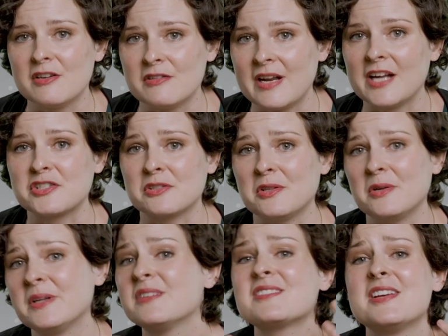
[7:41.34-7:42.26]
your natural
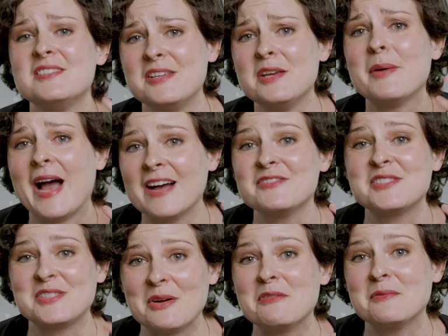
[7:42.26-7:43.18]
oils, because you have
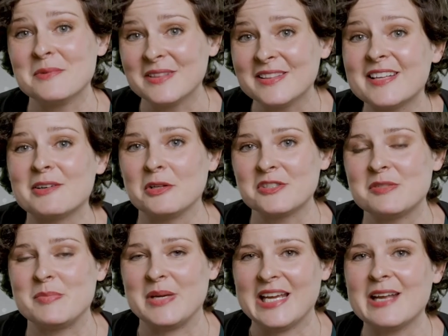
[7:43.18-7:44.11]
so little to
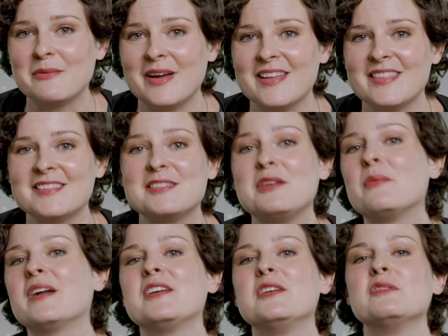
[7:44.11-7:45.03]
begin with. So you
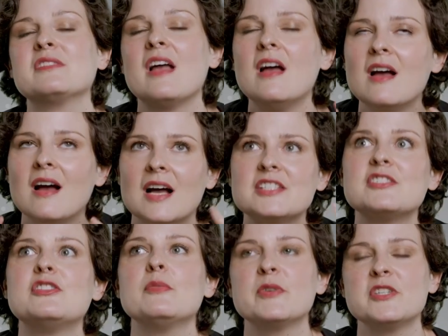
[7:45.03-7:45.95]
want to use a
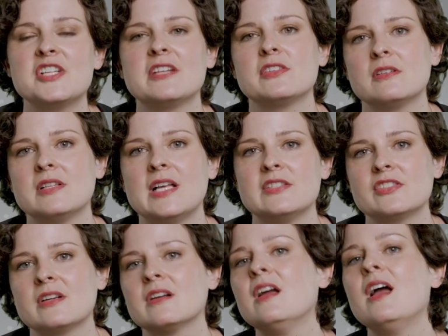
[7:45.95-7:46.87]
super gentle cleanser.